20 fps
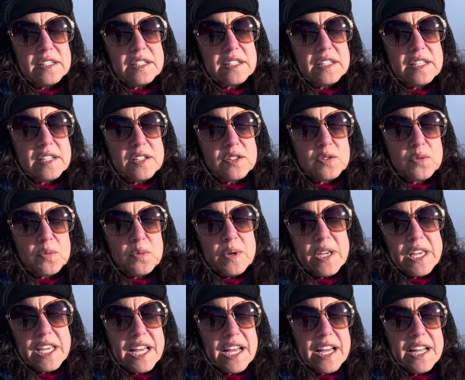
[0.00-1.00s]
This
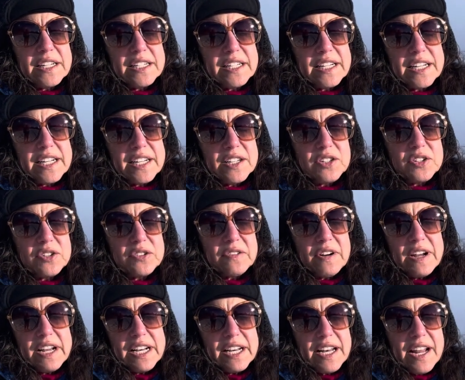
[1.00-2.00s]
weekend and into
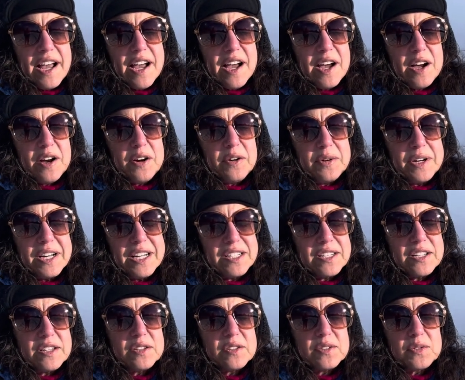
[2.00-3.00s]
right now and
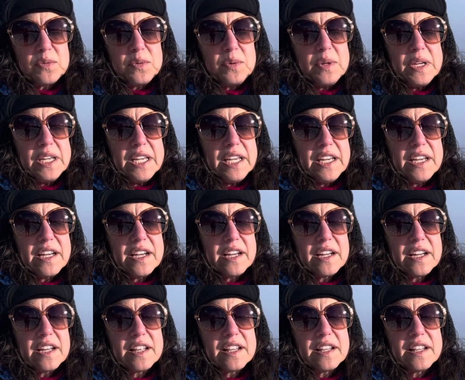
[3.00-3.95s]
into this week,